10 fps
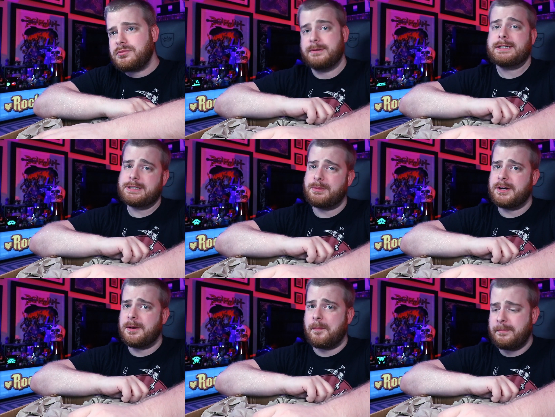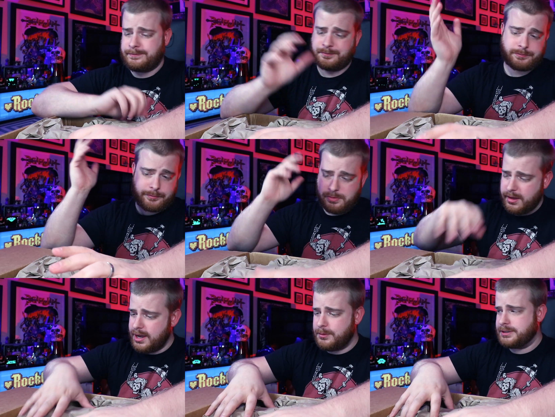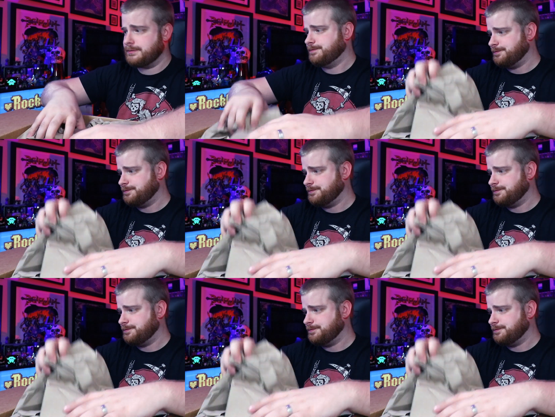That was actually pretty good. Anyways,